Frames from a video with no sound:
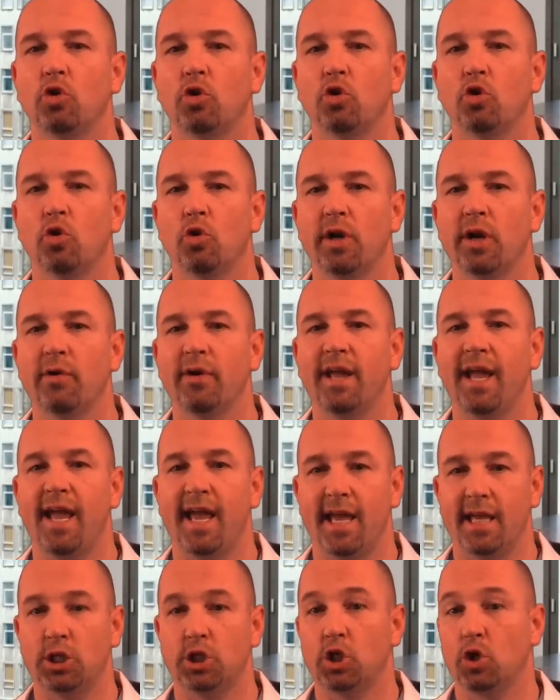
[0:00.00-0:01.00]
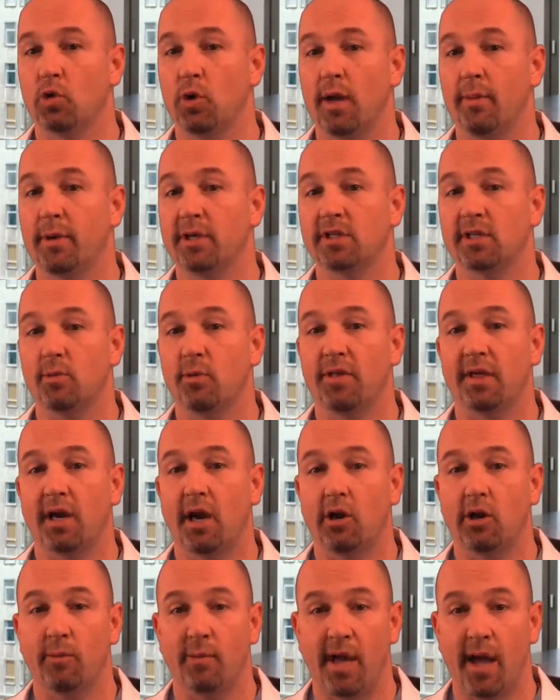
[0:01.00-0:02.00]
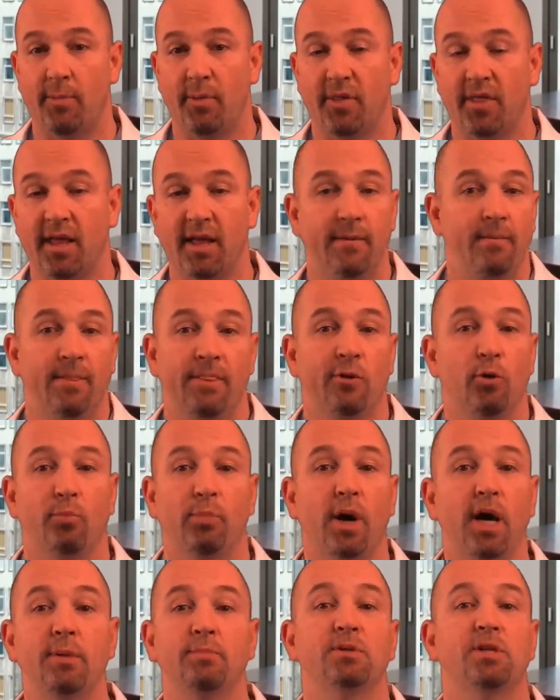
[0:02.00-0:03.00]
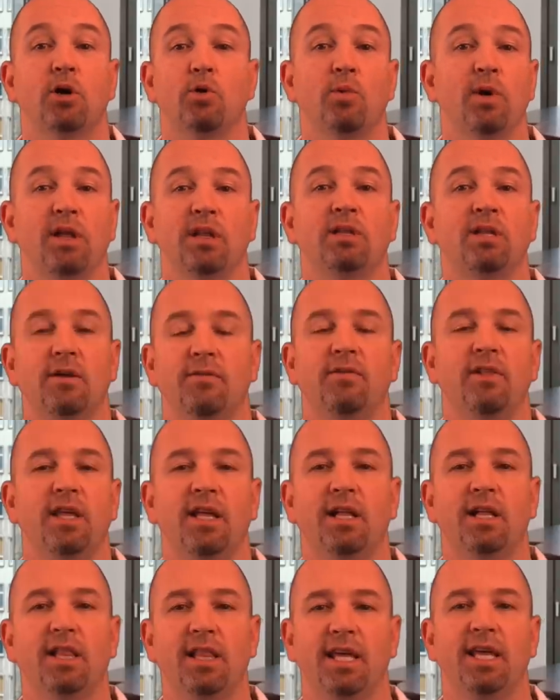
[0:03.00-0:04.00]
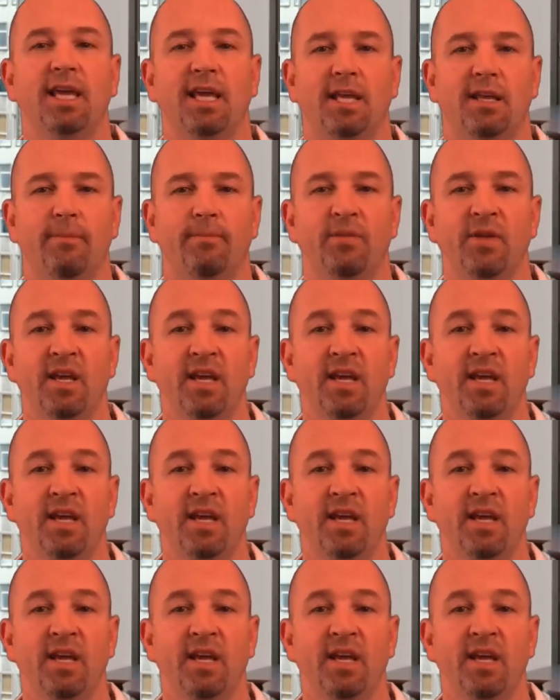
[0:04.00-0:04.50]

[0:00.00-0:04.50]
coronary angiogram on someone with a cardiomyopathy, their pipes are relatively clean.